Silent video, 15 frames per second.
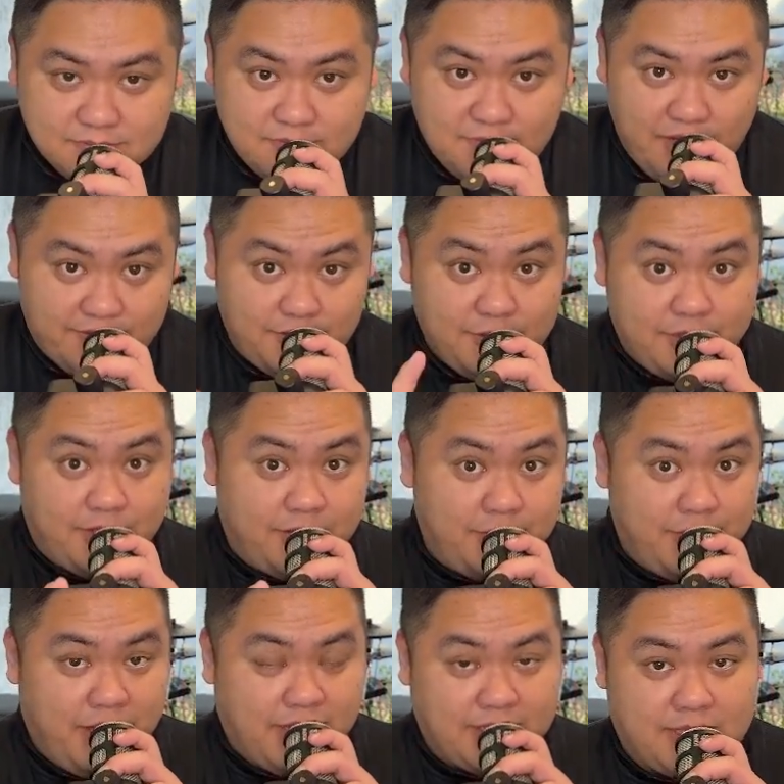So look at you
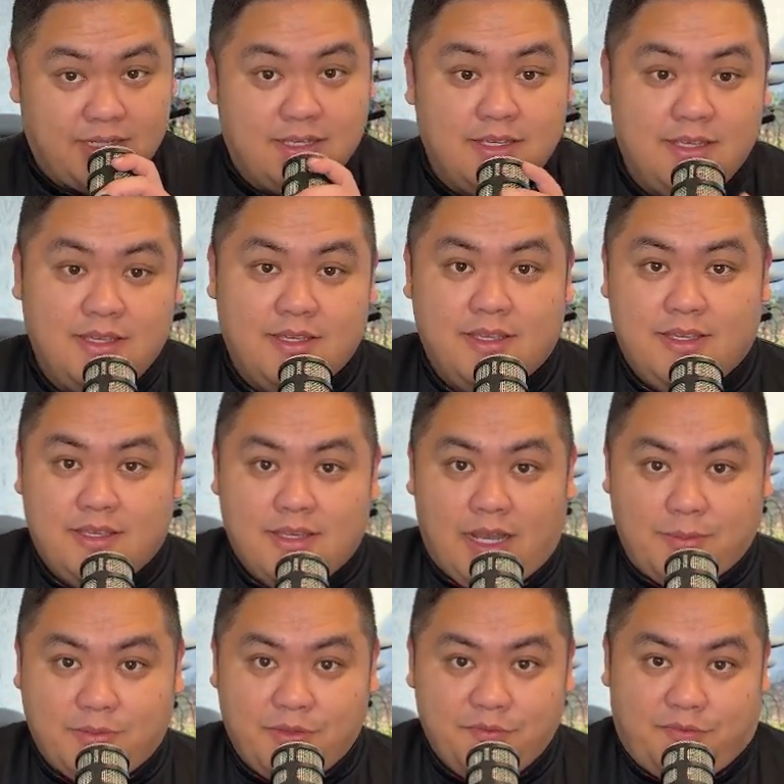guys. I'm
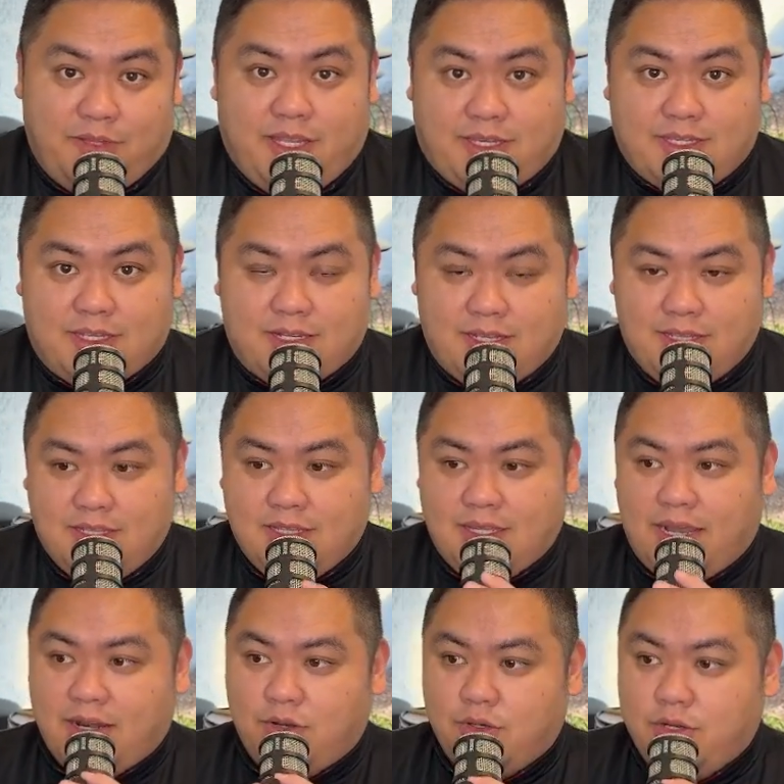conflicted.
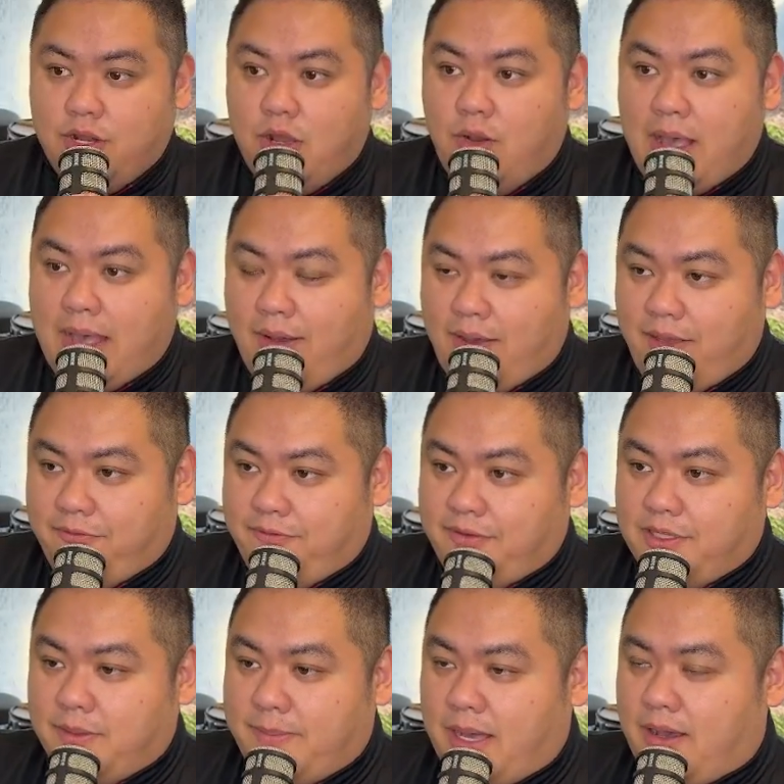I don't know how I
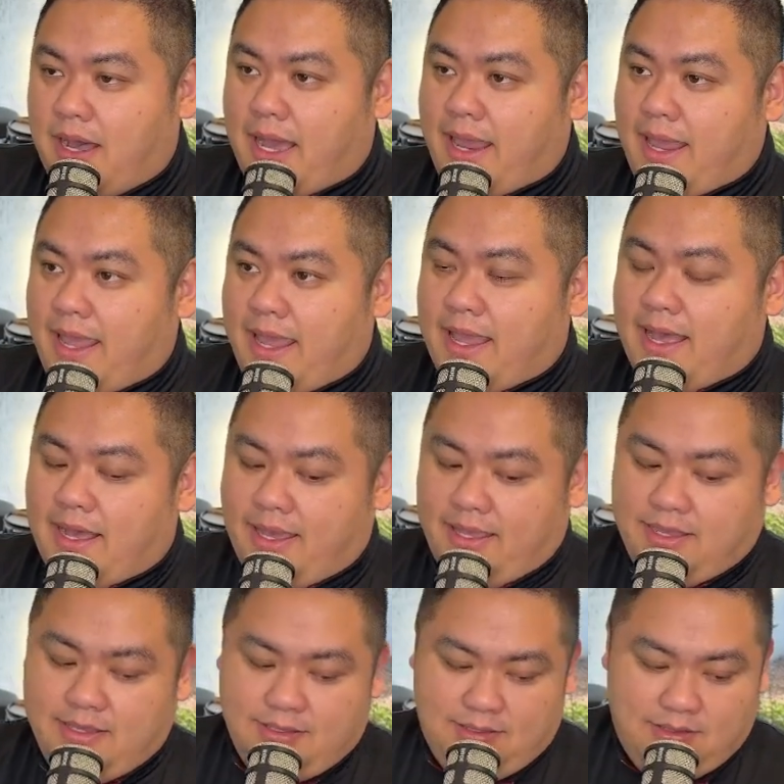feel about AI.
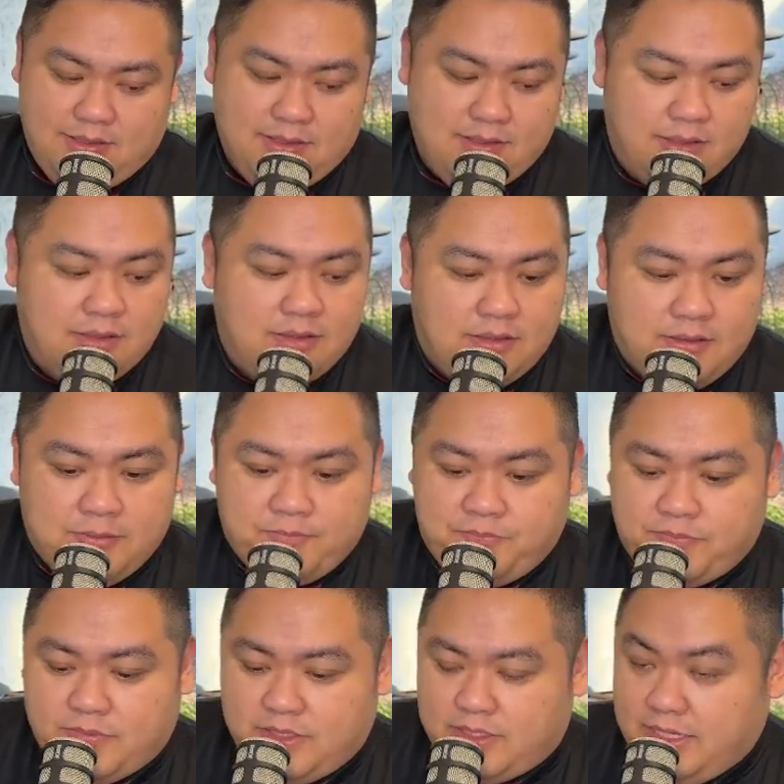
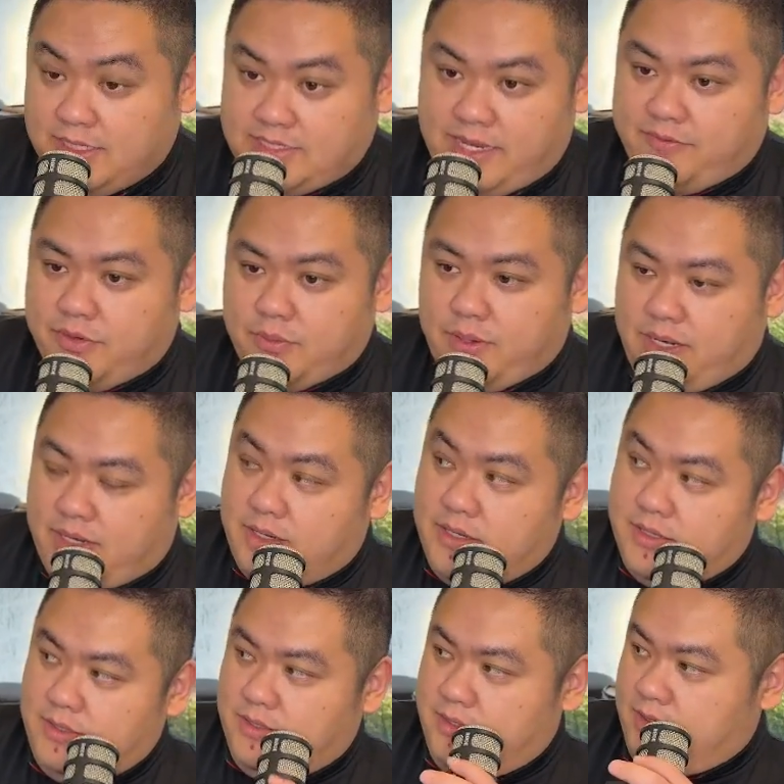It's everywhere.
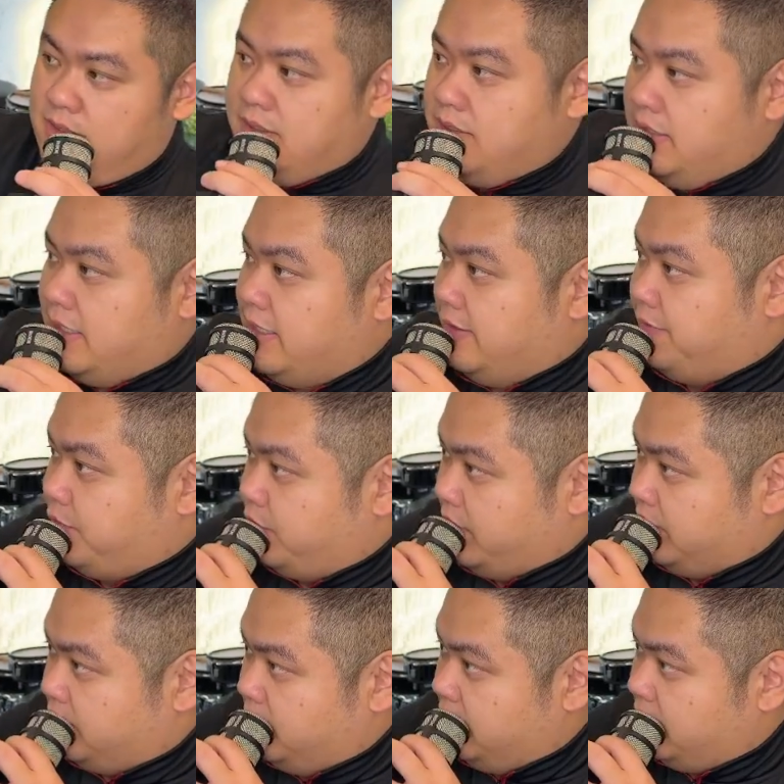If we
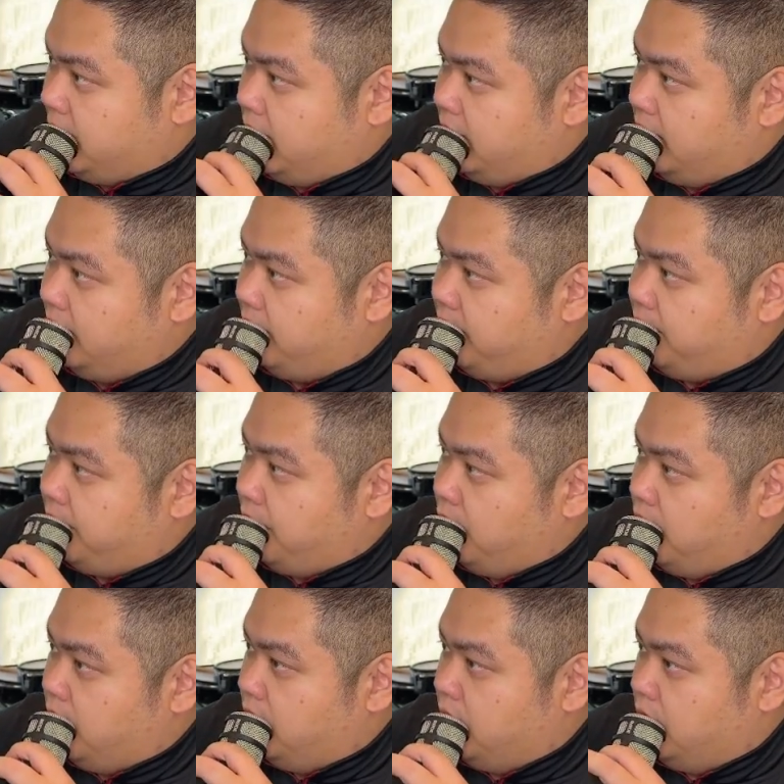look
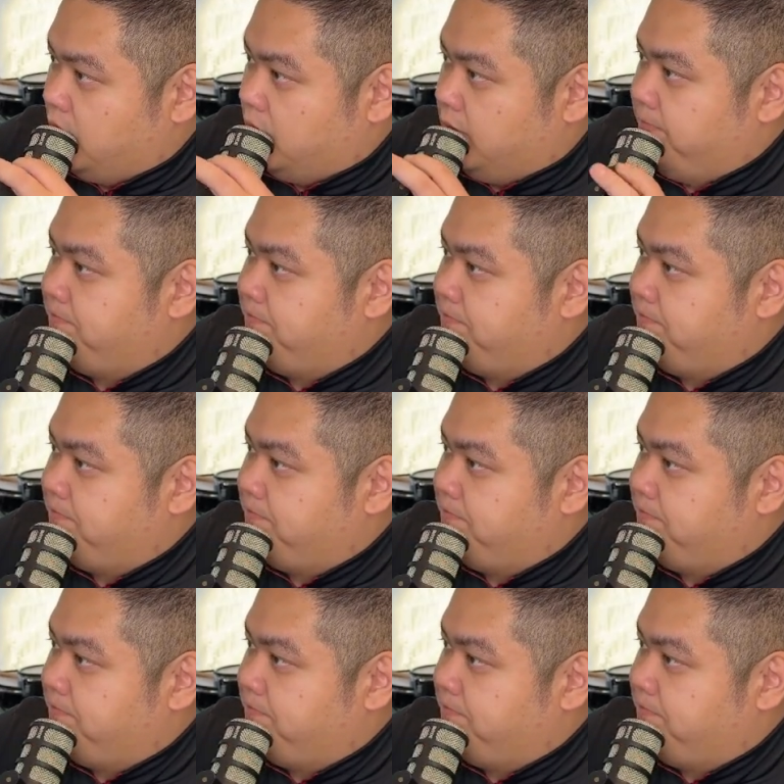for